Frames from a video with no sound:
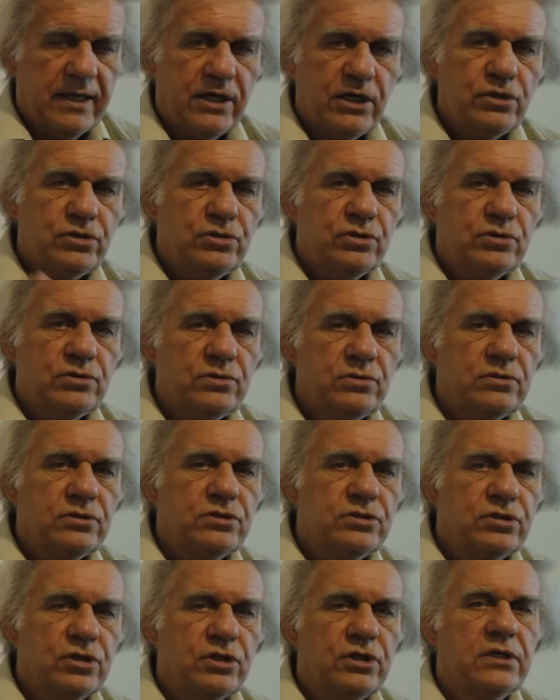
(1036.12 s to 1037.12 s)
to
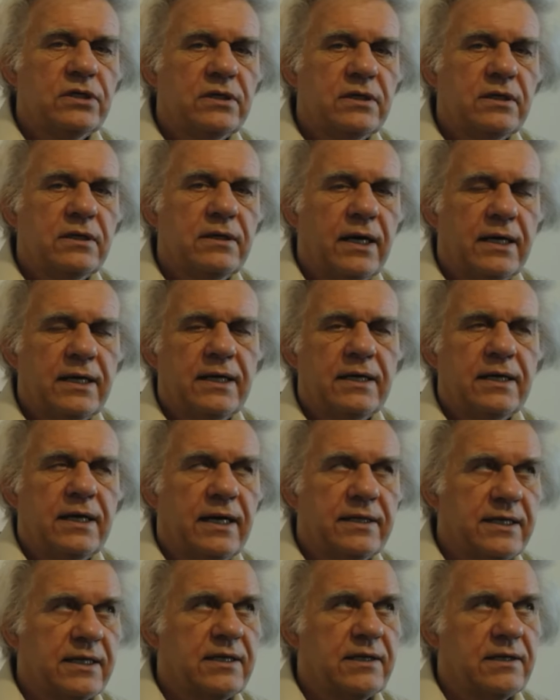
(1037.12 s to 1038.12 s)
turn, uh, I
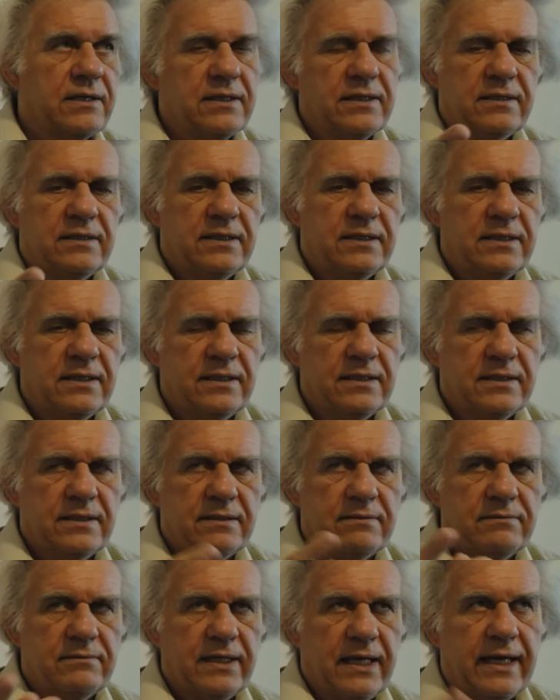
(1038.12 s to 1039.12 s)
think uh,
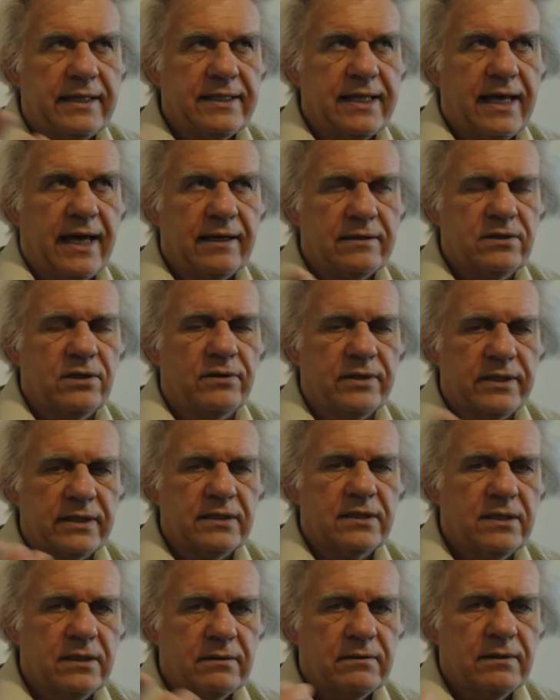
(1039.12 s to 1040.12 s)
uh, we had that
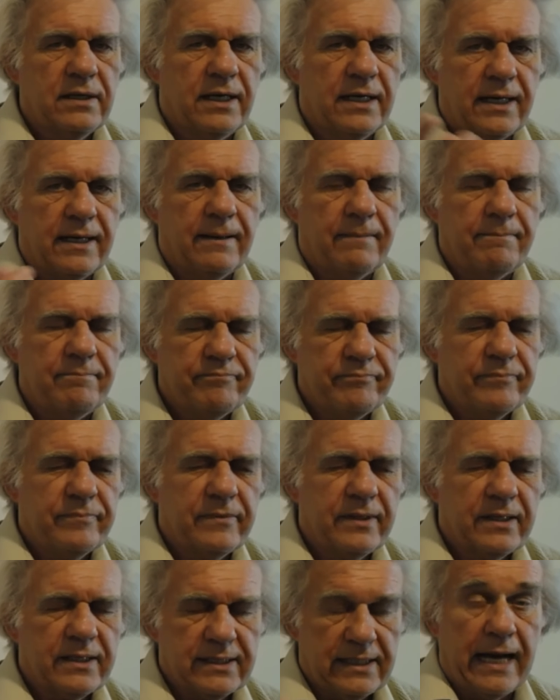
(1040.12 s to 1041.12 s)
going um,
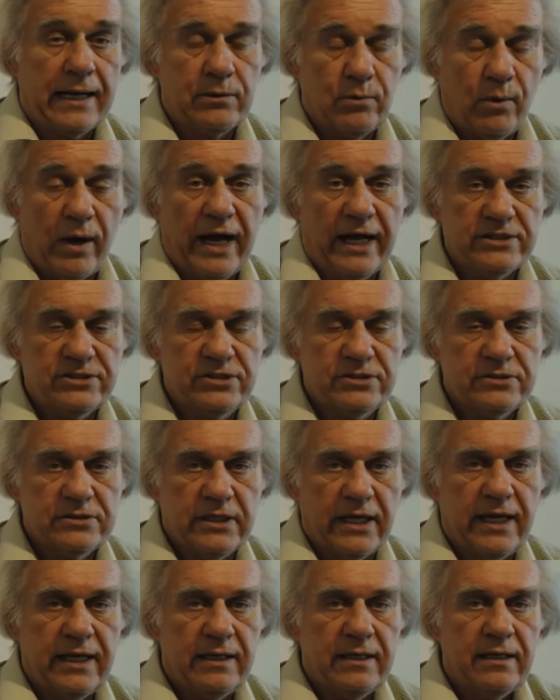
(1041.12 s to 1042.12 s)
clockwise,
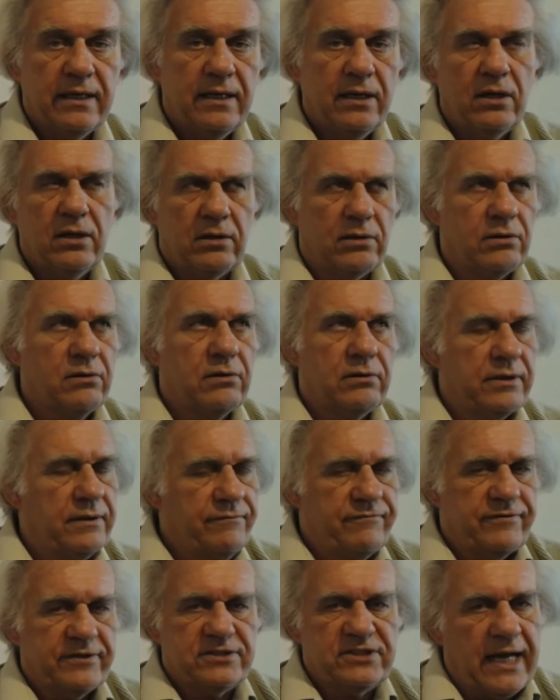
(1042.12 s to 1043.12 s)
okay? Or
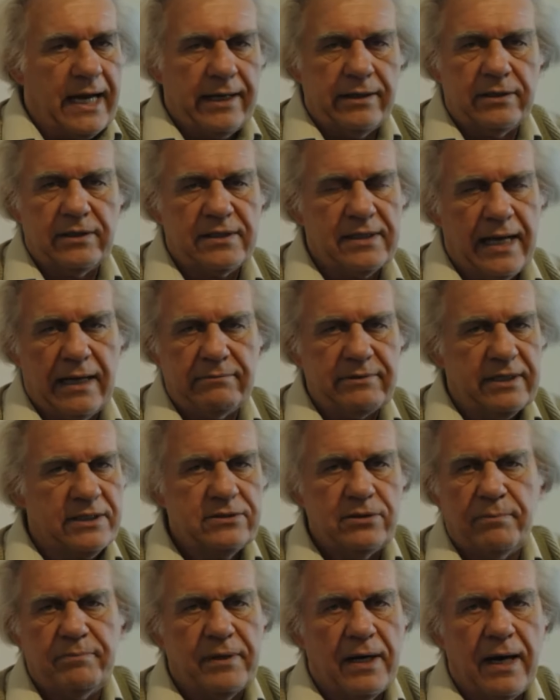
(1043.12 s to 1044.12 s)
if it's counterclockwise,
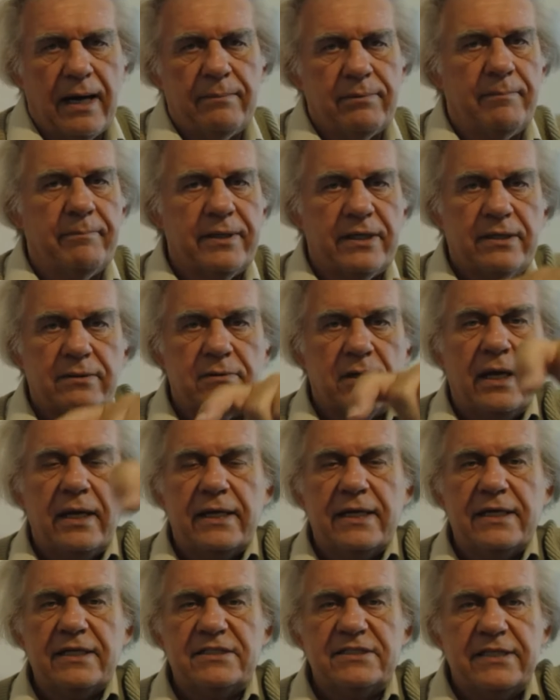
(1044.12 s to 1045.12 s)
no problem. But
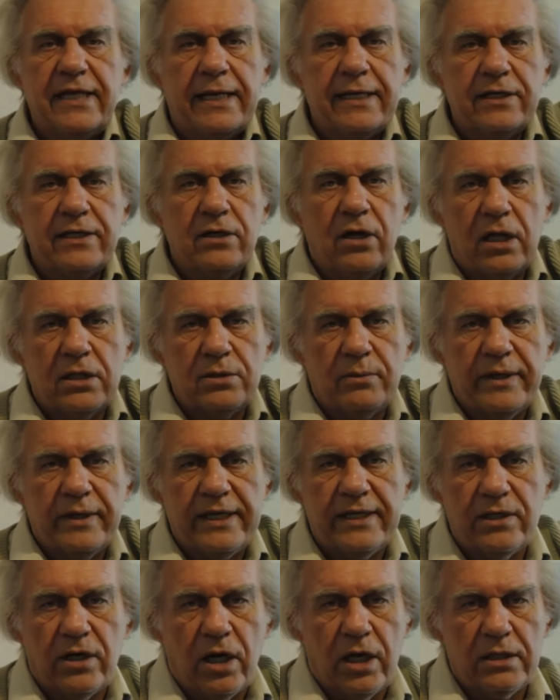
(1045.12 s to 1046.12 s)
it's taken all the
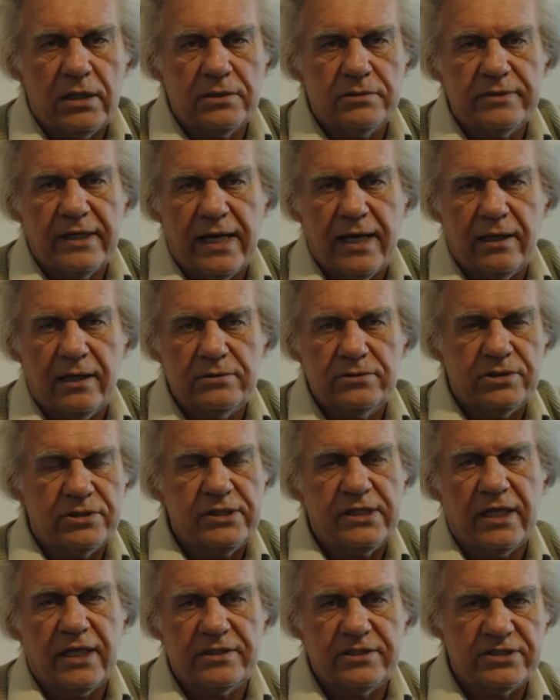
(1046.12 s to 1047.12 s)
way all around to
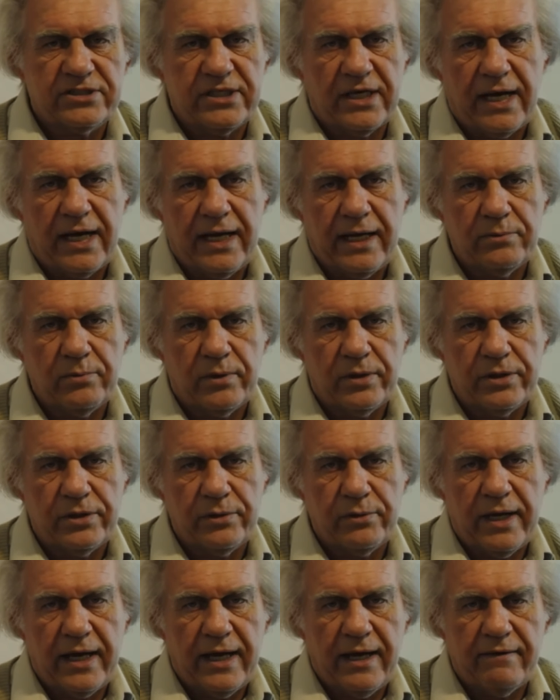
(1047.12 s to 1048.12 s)
the other side where
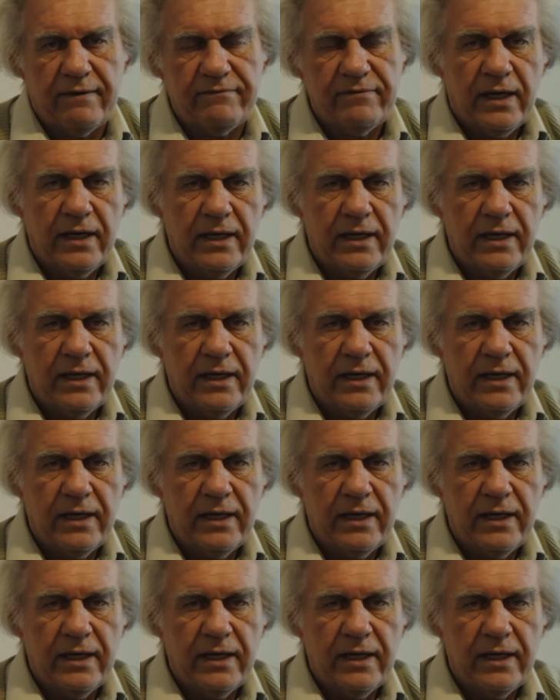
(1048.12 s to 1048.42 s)
you have